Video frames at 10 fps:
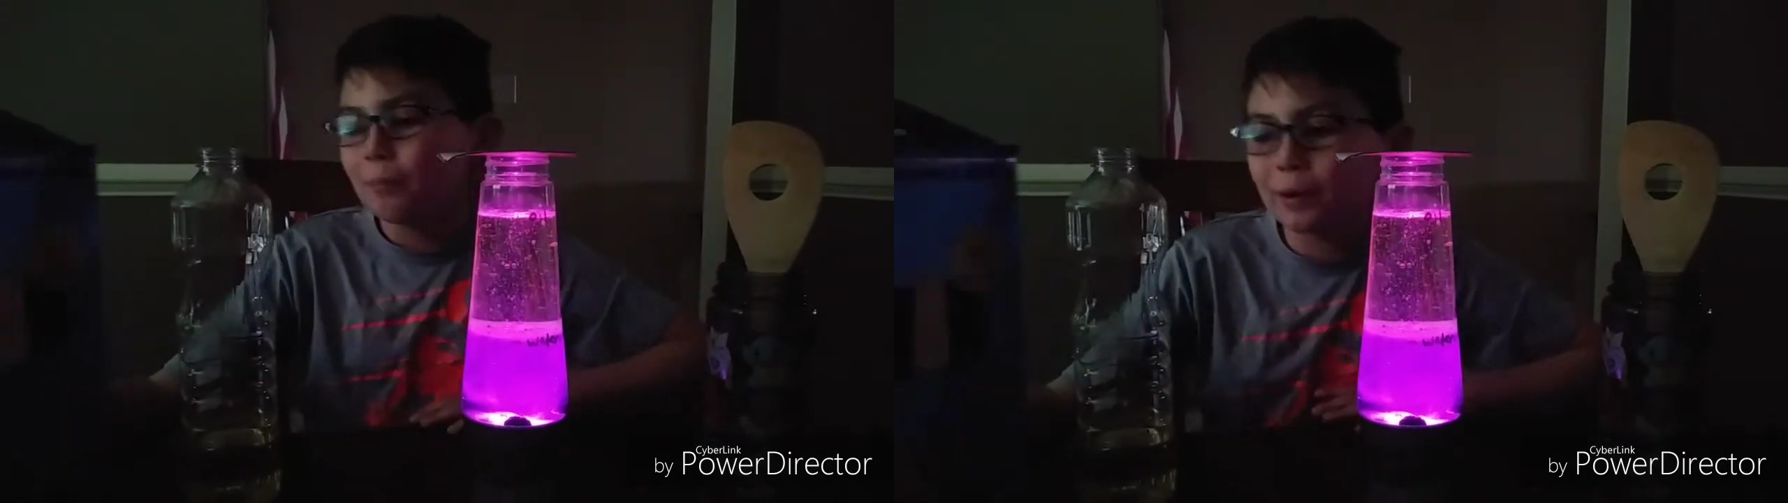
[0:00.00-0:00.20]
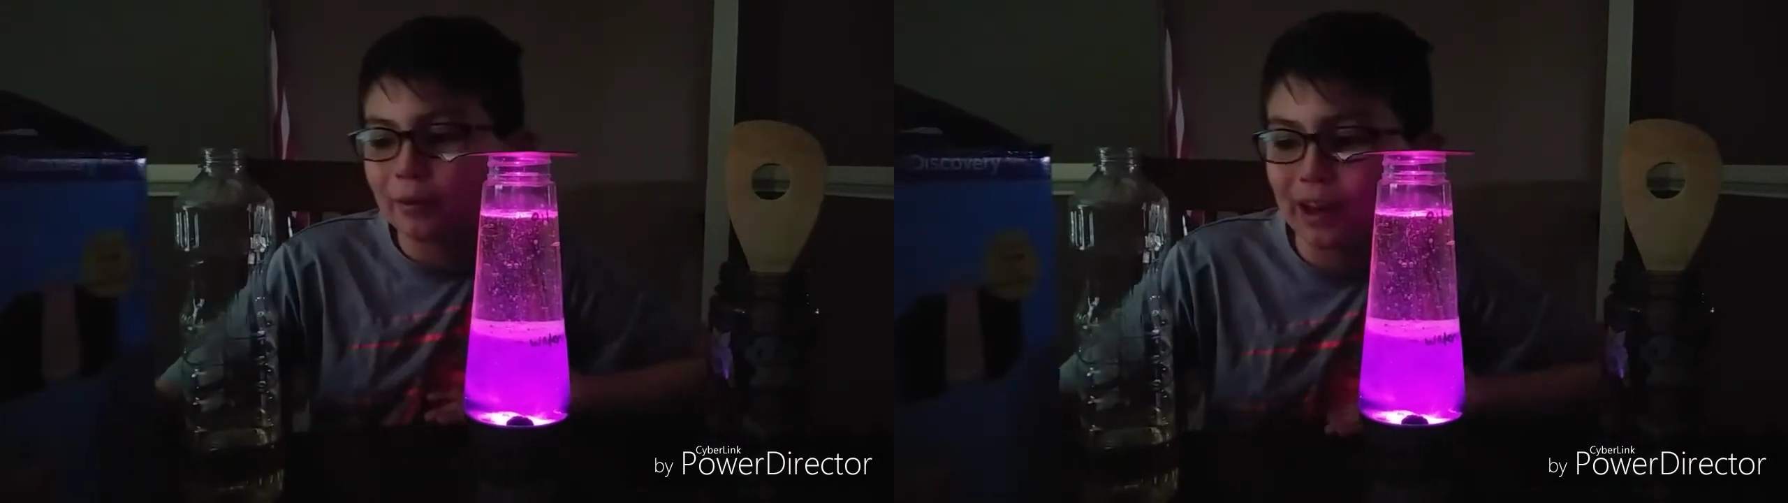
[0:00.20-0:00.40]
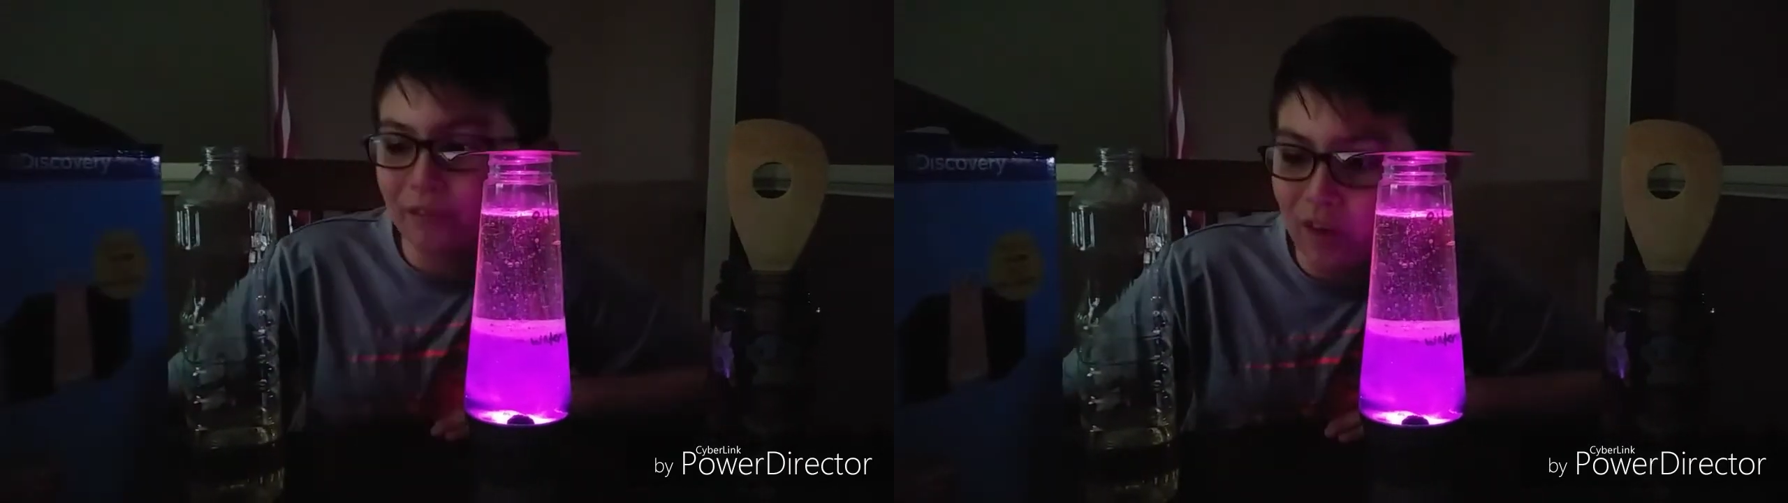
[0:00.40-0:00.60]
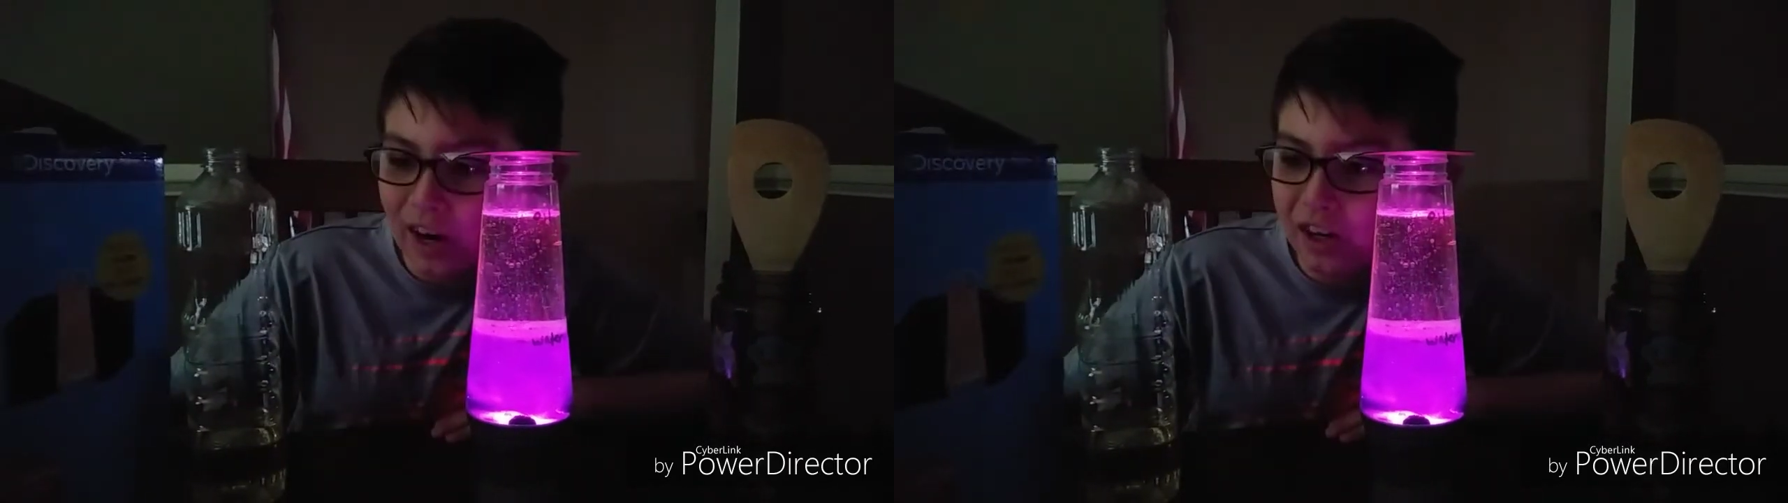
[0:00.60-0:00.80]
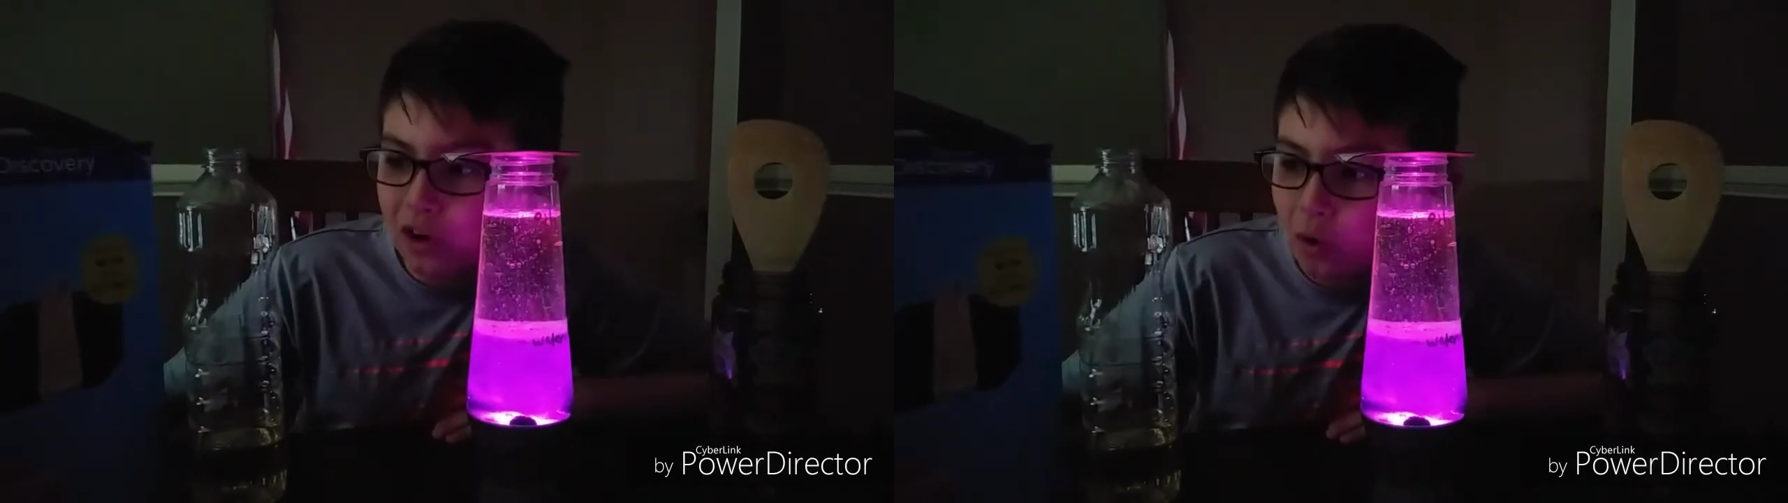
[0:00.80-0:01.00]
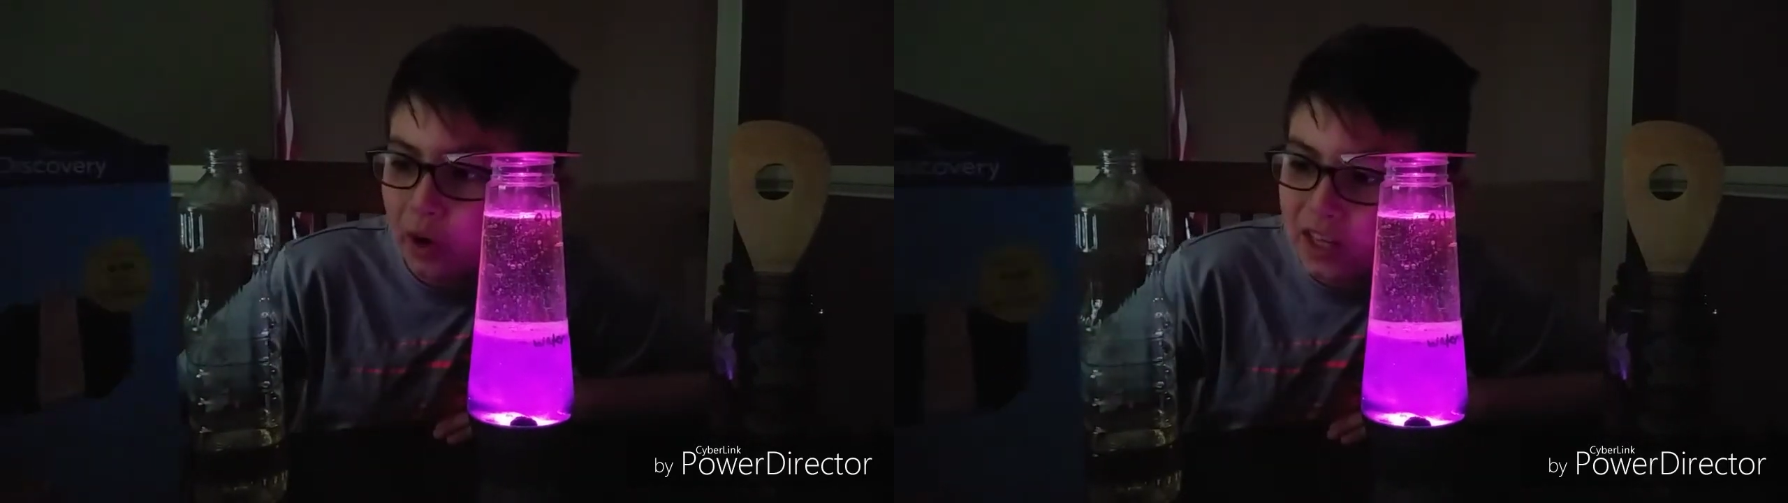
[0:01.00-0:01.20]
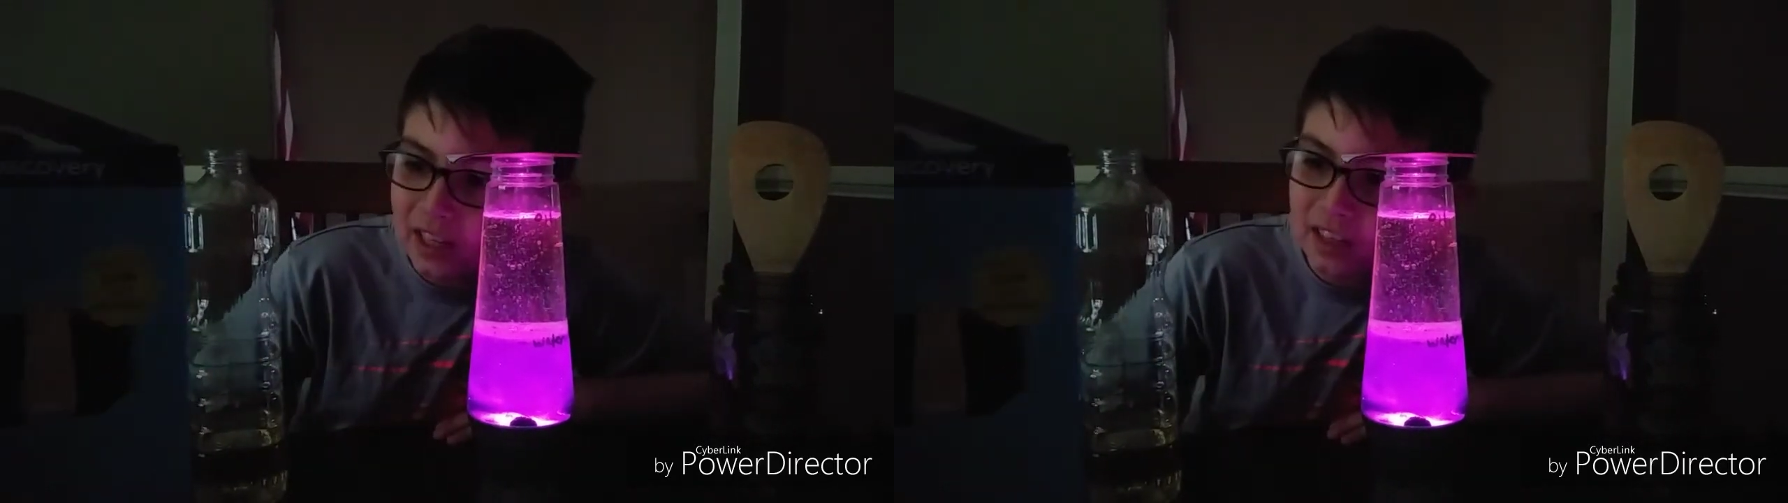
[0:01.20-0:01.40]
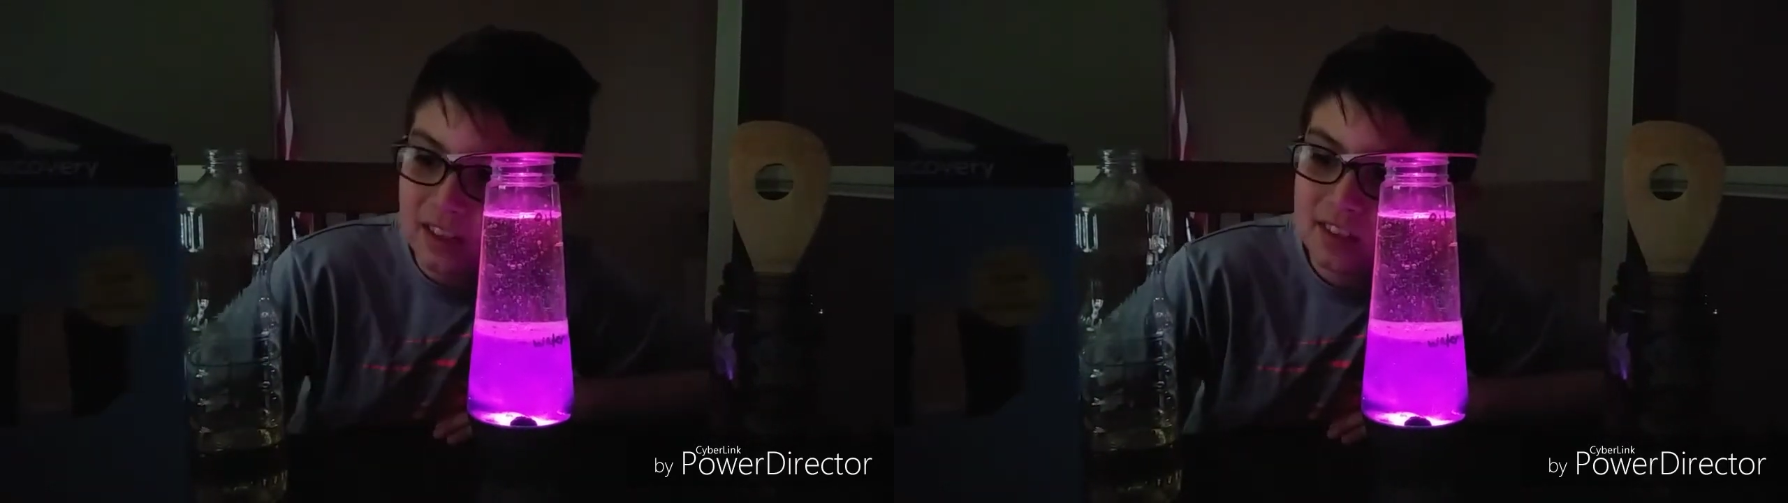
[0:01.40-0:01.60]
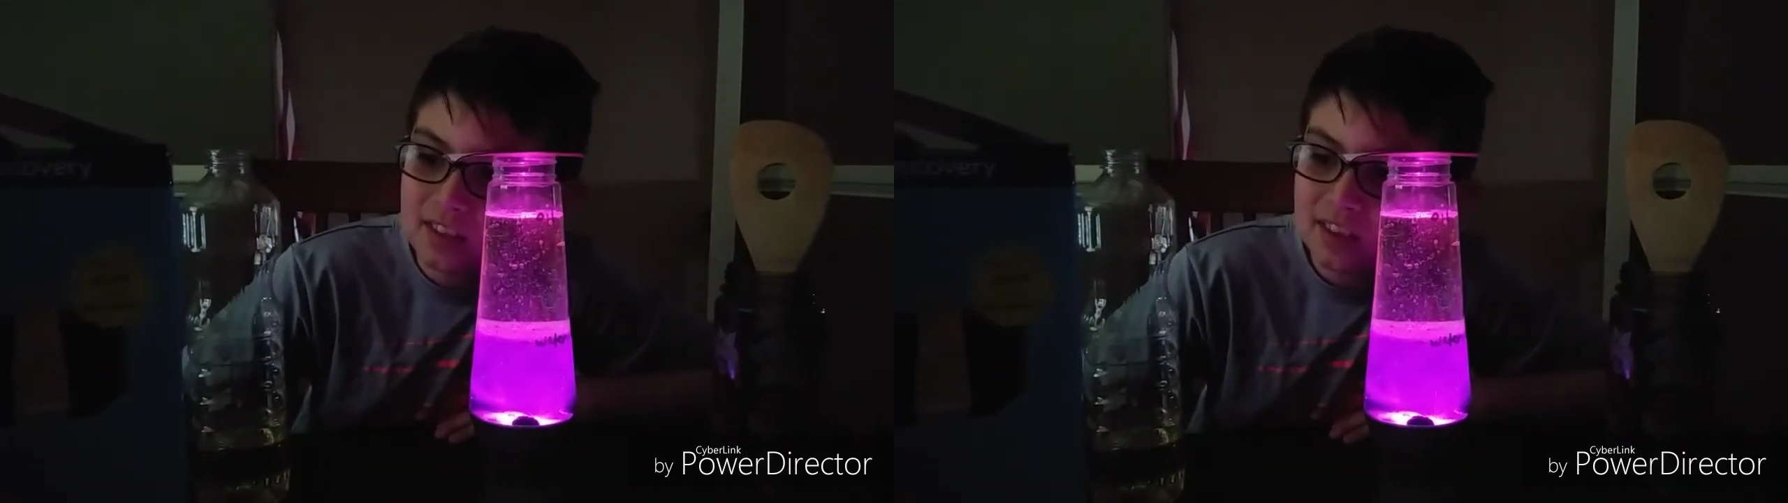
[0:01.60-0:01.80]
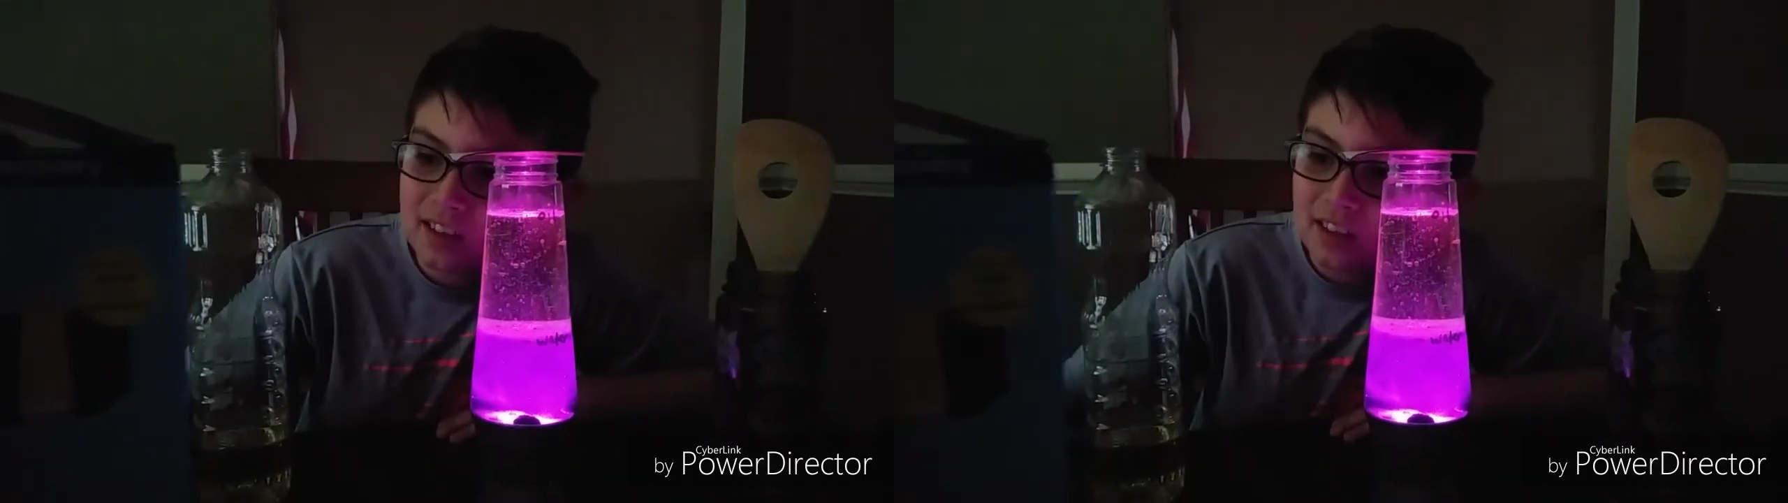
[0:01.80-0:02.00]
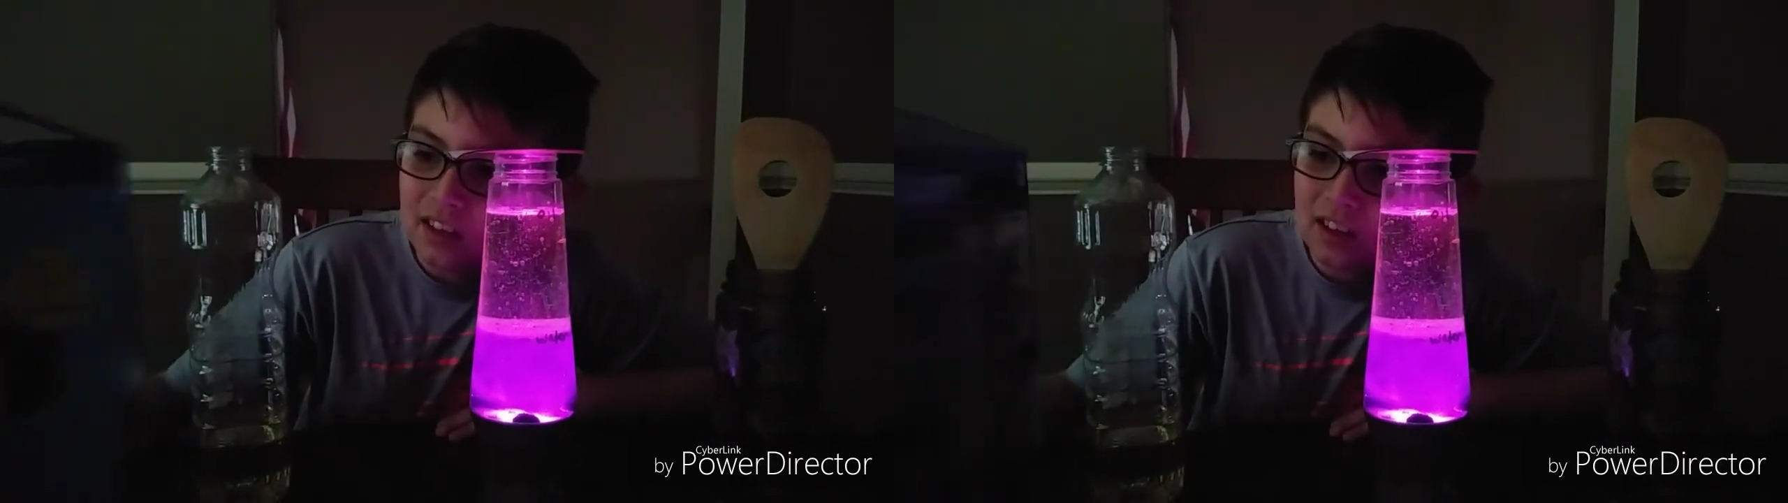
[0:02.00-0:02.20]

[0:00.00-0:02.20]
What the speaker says: But what I find annoying is,